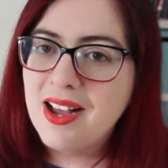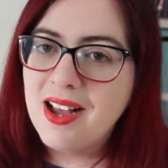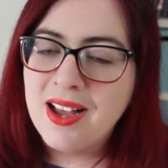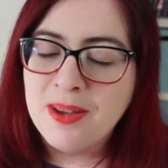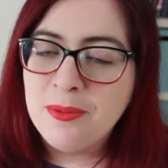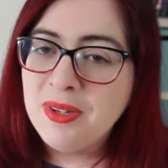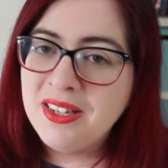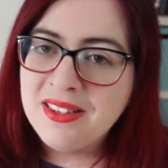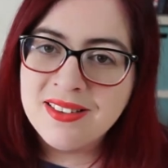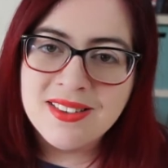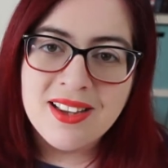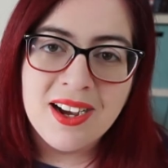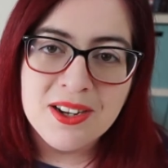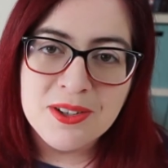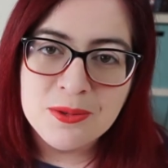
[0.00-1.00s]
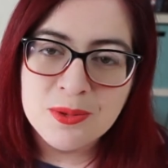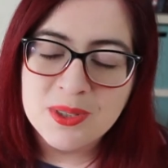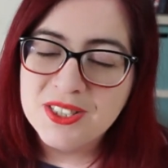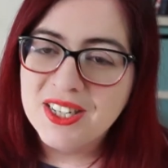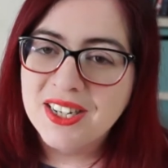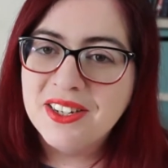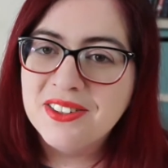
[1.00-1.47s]
I mean, I
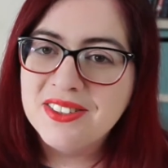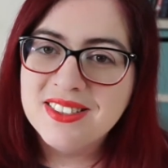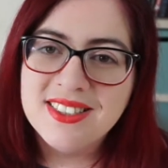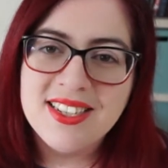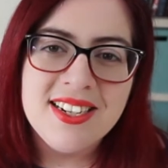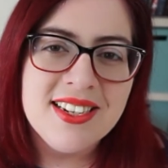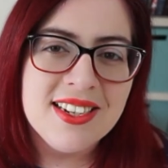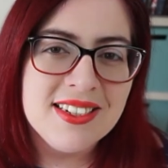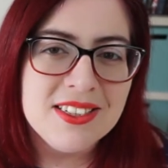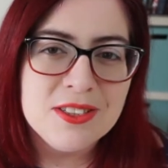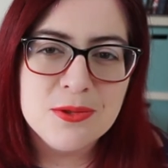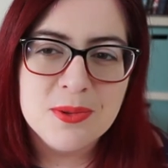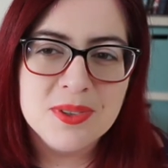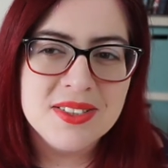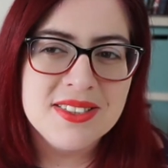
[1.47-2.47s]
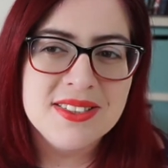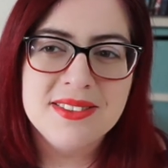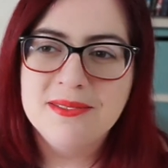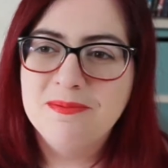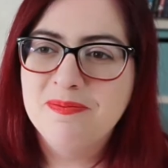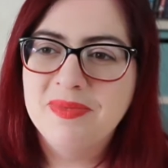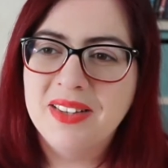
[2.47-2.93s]
wish I could say that this was
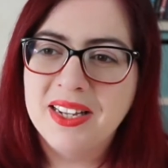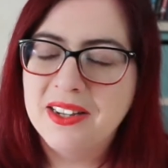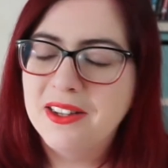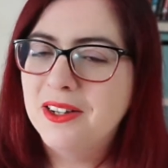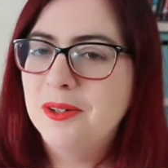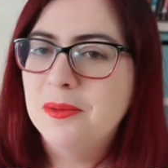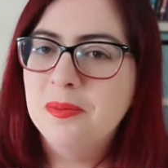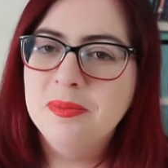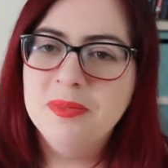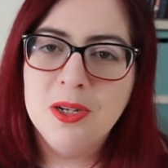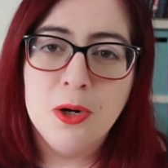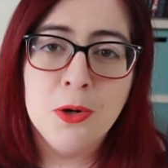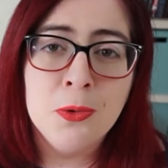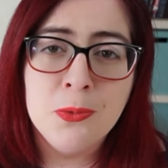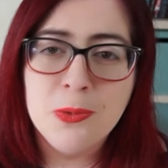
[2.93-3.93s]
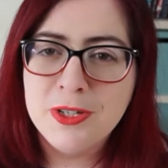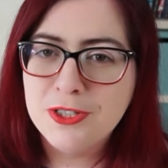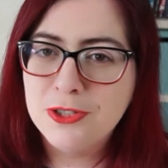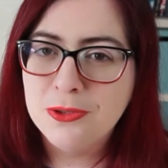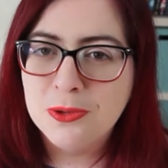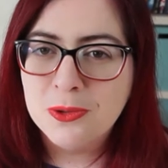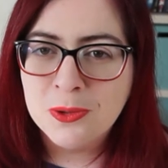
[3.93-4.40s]
like a
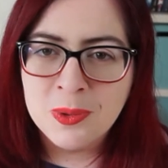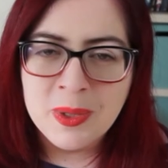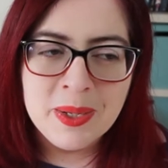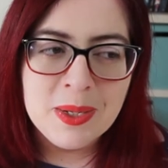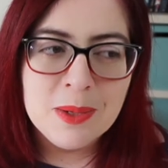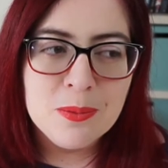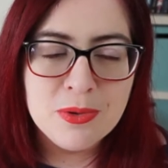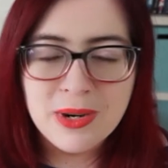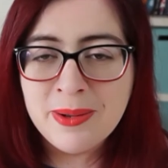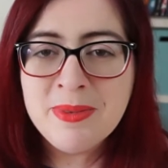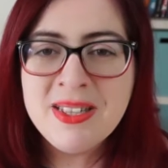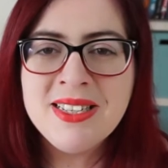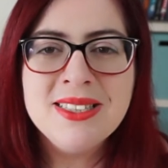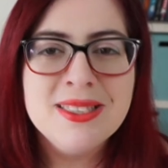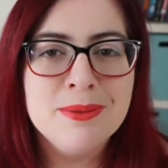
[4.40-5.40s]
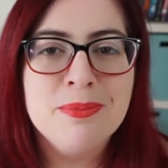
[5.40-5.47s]
original premise,